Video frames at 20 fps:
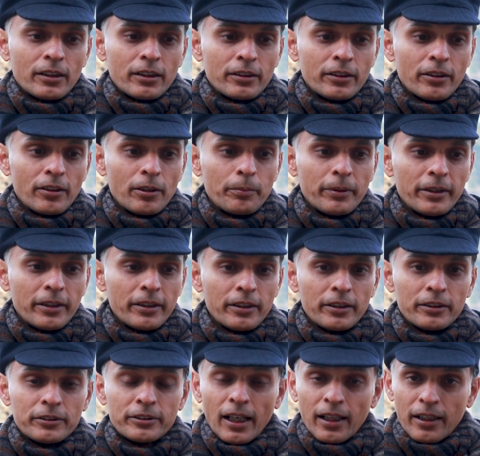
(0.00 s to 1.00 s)
There will
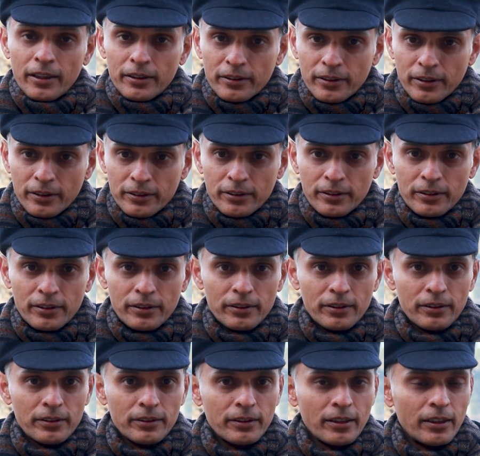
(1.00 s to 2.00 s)
be
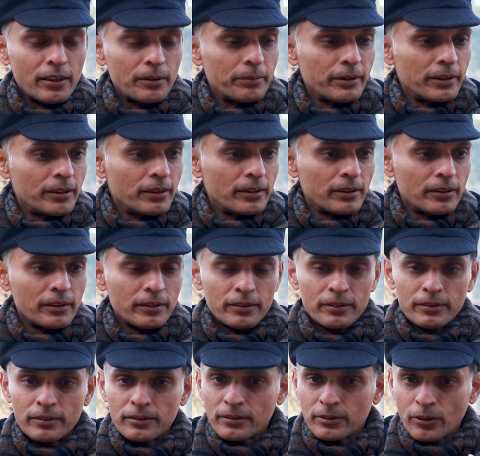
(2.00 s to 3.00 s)
challenges, there will be
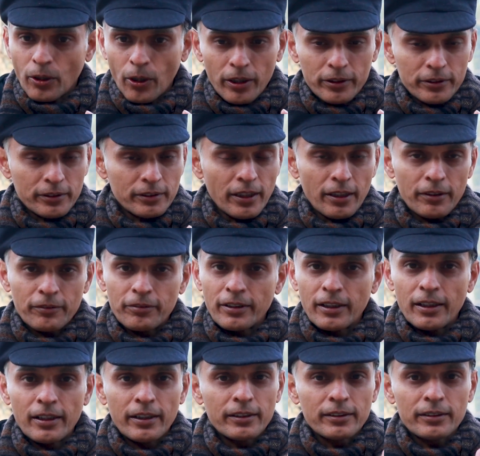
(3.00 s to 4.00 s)
thoughts and
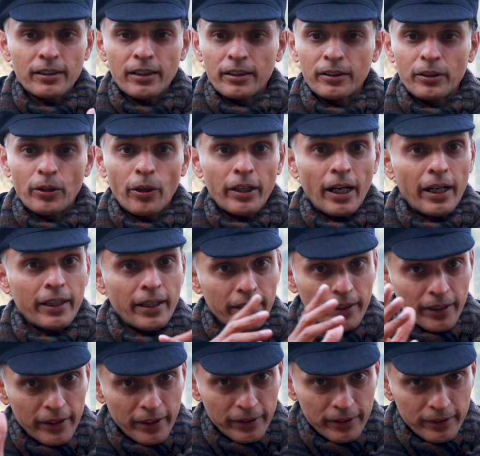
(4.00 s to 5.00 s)
feelings, and your
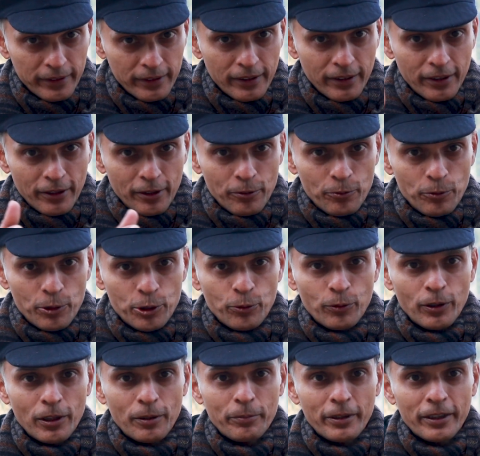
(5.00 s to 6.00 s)
identity, which
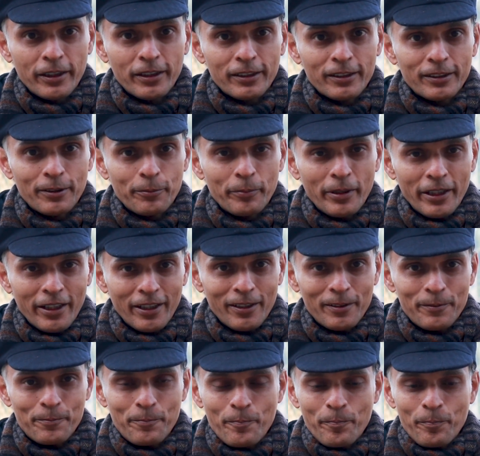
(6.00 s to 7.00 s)
will be the
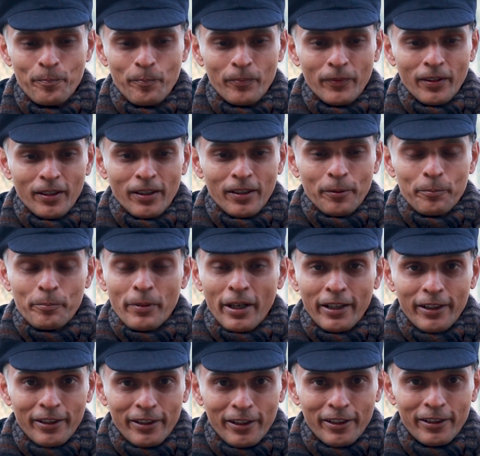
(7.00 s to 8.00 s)
main
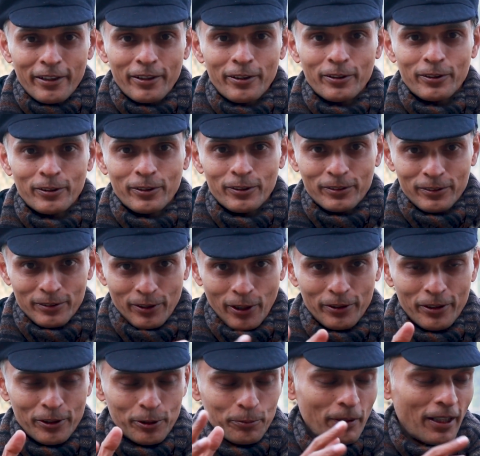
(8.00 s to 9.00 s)
barrier
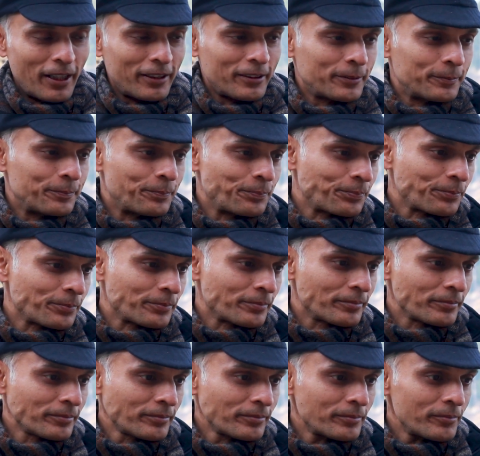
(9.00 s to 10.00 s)
on this path.
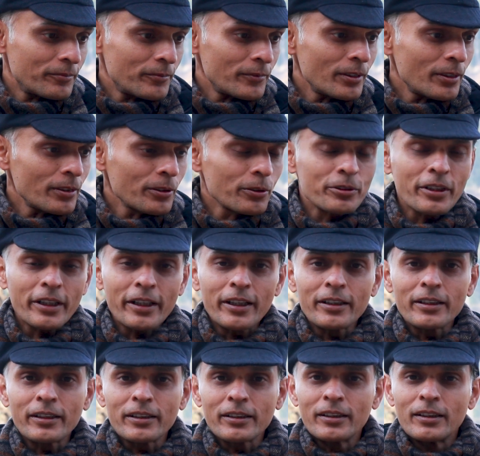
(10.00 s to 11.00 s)
The
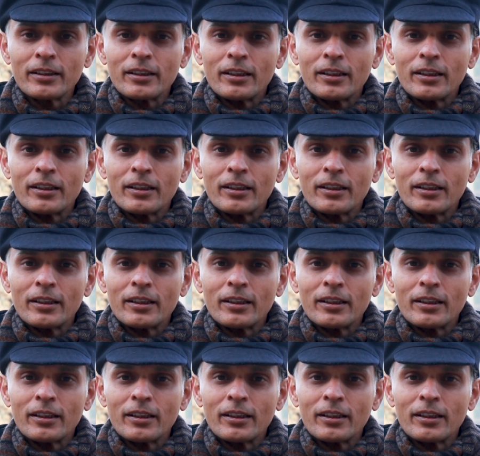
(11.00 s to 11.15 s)
second